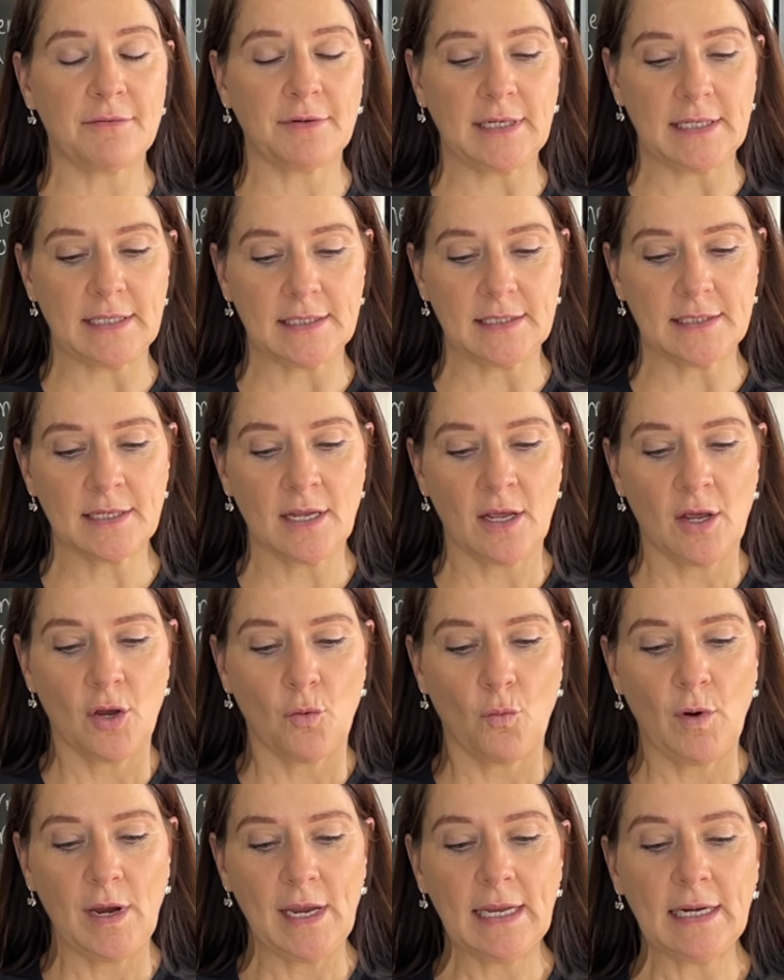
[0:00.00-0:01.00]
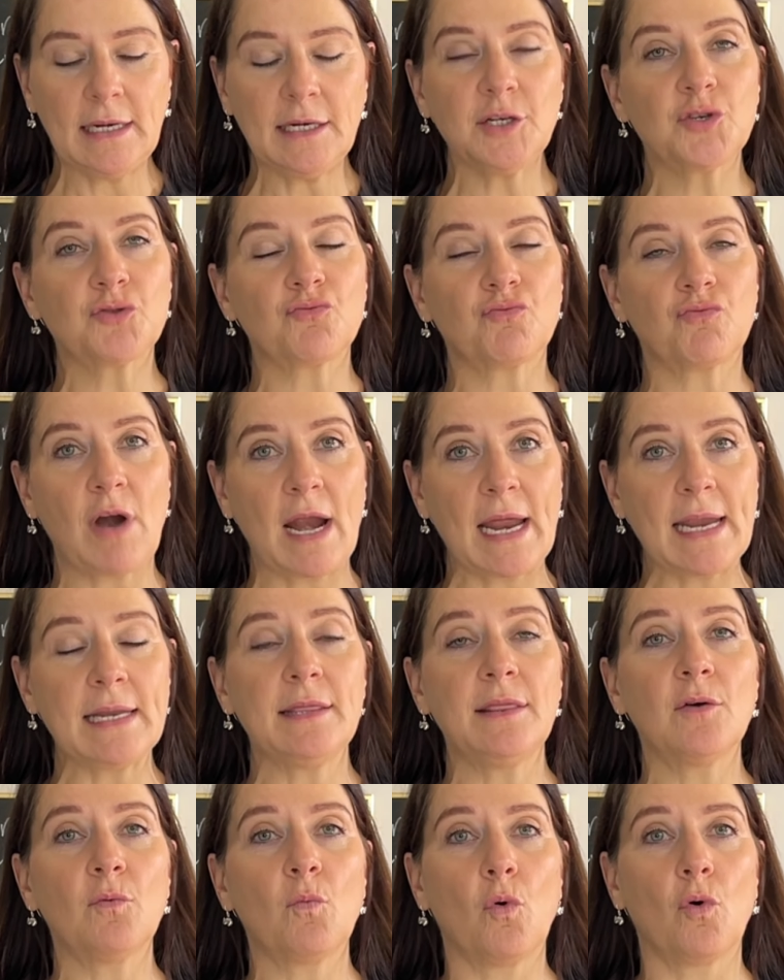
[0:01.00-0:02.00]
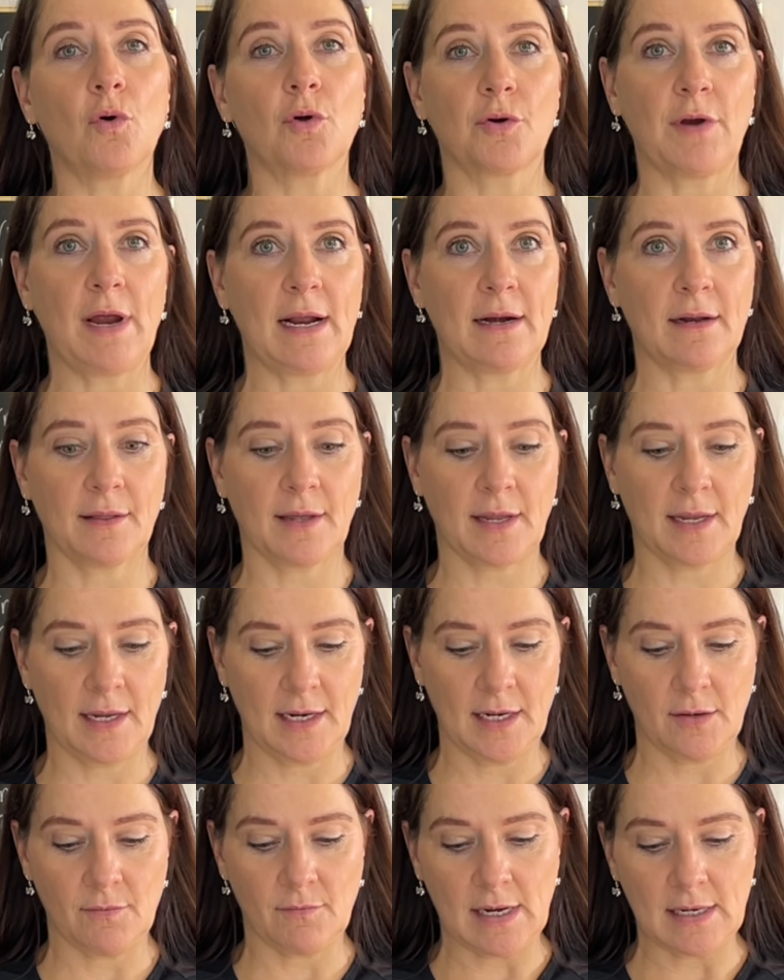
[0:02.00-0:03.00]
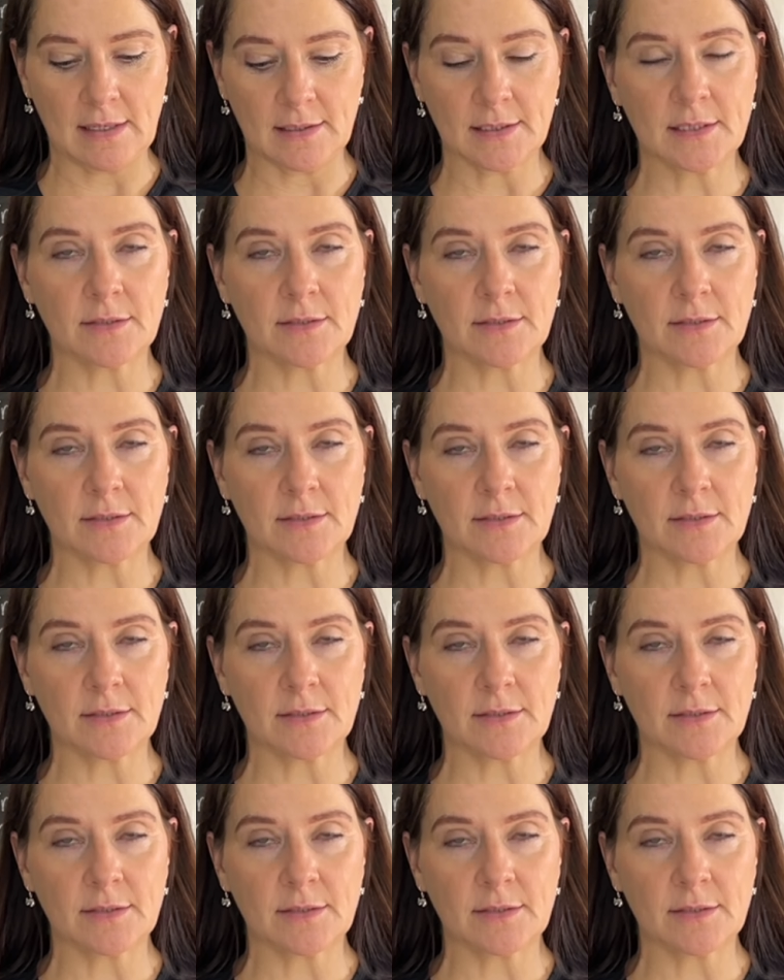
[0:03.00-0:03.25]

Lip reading: is we're going to drain the water out of the quinoa.